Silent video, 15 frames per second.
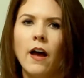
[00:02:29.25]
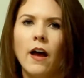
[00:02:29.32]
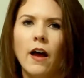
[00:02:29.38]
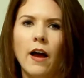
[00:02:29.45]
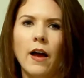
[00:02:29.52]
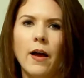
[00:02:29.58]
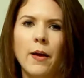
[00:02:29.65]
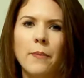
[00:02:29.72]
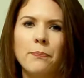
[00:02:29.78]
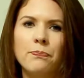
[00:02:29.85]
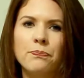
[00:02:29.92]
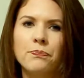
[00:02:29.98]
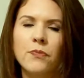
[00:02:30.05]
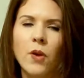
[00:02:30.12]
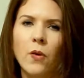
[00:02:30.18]

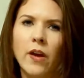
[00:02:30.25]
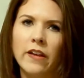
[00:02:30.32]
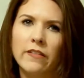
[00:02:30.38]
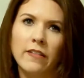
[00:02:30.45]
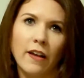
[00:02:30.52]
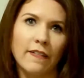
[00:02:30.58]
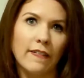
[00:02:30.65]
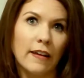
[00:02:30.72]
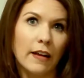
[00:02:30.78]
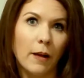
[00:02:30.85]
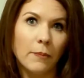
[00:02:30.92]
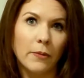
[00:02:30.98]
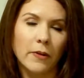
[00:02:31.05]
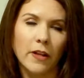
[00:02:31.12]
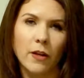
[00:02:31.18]
It does heat
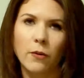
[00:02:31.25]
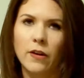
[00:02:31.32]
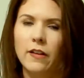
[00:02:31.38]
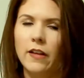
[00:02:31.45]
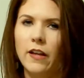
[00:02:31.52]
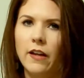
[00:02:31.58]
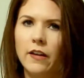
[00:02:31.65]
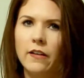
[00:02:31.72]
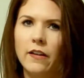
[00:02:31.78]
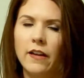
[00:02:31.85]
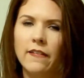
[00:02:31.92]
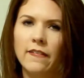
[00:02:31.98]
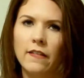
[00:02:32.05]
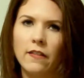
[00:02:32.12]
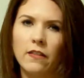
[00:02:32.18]
up really quickly. It
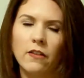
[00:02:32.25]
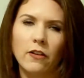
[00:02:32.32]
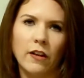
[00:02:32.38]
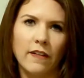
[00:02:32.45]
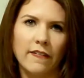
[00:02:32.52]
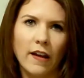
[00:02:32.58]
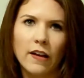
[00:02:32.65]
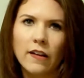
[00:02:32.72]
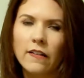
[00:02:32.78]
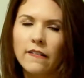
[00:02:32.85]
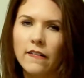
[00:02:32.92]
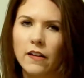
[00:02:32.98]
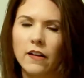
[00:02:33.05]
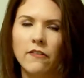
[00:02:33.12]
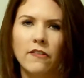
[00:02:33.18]
heats in 30
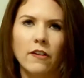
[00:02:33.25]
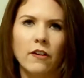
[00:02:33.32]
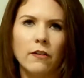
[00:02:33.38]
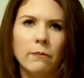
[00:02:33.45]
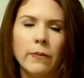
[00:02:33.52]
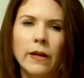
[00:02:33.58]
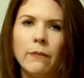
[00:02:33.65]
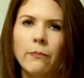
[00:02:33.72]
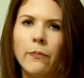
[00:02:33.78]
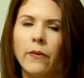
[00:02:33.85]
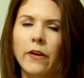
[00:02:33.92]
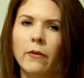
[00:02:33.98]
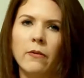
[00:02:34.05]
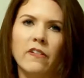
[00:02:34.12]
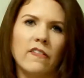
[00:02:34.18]
seconds. It gives a good beep.
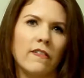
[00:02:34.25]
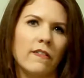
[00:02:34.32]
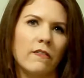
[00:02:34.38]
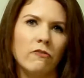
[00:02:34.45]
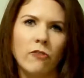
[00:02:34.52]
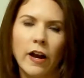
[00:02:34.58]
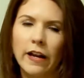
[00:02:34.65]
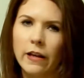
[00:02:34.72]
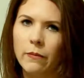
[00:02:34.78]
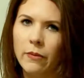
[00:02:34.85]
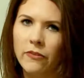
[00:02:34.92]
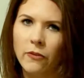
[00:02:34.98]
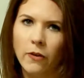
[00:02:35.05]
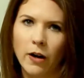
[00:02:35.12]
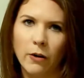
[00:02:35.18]
It was ready
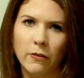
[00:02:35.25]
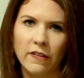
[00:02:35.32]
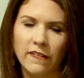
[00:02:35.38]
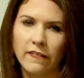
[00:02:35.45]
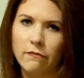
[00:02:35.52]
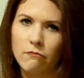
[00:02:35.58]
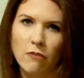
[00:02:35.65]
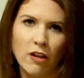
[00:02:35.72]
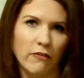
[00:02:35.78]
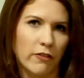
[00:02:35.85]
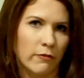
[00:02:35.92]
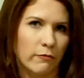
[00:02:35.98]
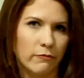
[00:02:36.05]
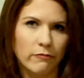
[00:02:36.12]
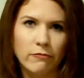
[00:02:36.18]
before I was
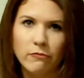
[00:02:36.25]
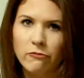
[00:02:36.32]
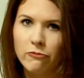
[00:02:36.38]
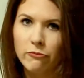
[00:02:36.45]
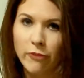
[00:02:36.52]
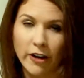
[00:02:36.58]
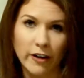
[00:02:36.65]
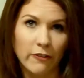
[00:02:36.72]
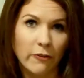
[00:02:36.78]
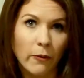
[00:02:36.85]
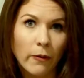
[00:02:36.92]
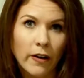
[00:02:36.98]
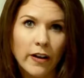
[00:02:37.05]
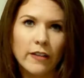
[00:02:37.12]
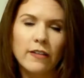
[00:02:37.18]
even ready
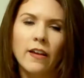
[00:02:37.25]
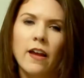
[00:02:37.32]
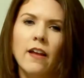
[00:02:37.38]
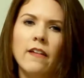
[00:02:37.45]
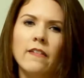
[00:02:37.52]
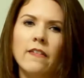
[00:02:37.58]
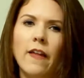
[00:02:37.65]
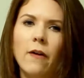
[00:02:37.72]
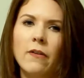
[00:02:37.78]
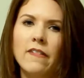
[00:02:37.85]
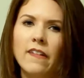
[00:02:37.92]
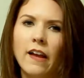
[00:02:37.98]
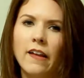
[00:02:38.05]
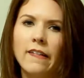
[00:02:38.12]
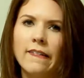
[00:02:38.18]
for it, so that
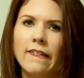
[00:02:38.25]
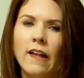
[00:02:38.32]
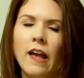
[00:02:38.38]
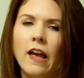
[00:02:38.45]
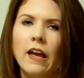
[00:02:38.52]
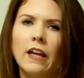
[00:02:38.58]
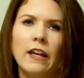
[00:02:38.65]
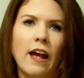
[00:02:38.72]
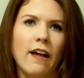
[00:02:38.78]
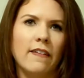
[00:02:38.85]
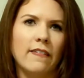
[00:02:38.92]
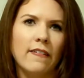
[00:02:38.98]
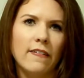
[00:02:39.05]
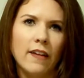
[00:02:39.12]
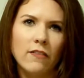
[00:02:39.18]
was nice. It
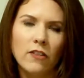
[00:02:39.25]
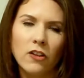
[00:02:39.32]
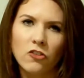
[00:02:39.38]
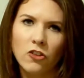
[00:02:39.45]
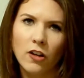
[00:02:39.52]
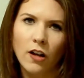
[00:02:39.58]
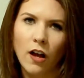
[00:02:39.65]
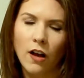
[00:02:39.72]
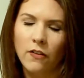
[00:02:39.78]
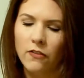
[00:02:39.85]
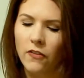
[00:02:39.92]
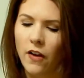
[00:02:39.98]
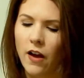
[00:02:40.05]
has a safety shutoff